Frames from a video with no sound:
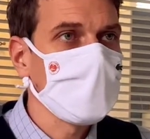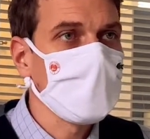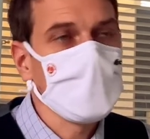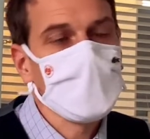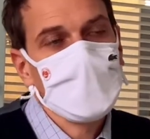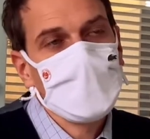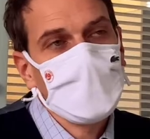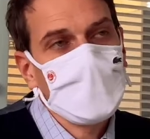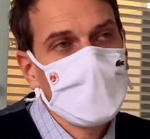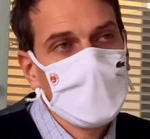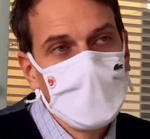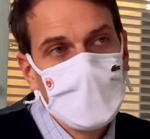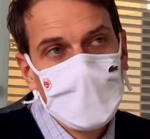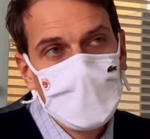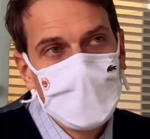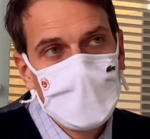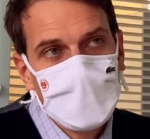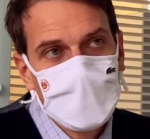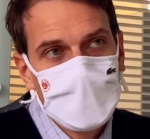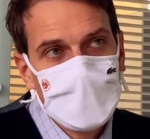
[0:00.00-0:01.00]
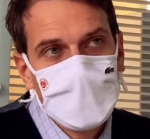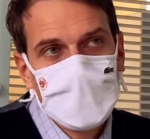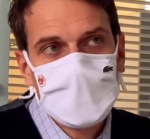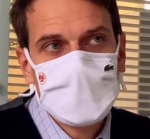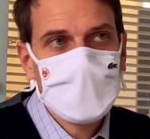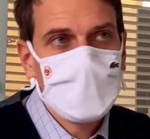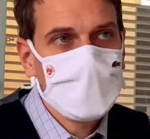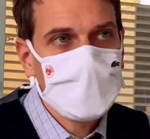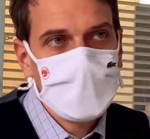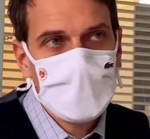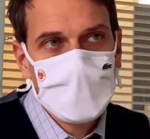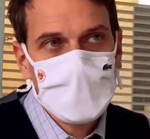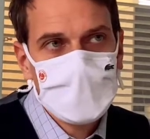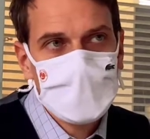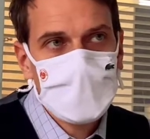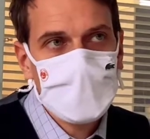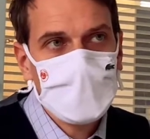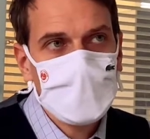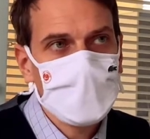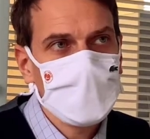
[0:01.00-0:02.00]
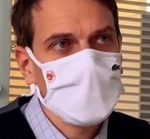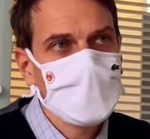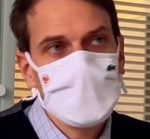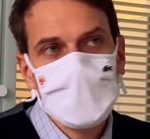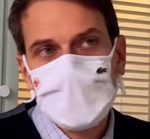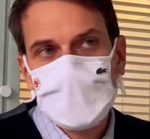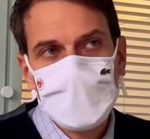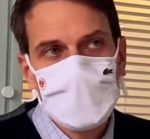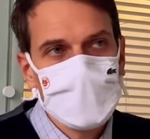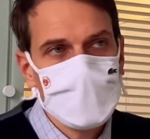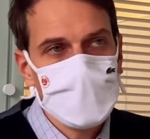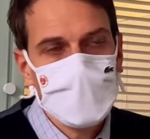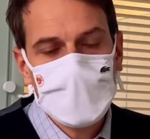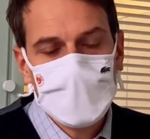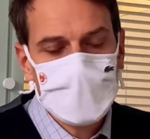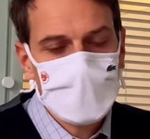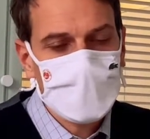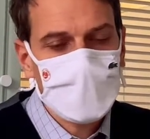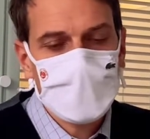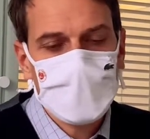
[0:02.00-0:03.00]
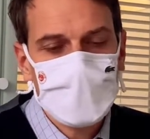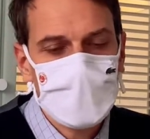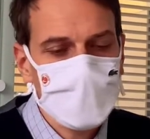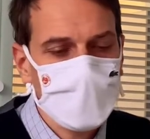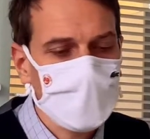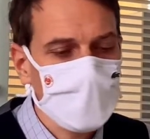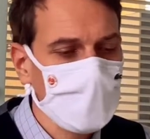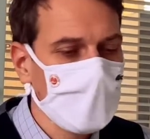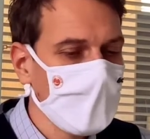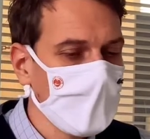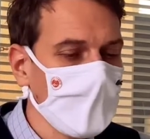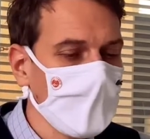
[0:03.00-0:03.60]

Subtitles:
So if you think extended essay, usually you're supposed to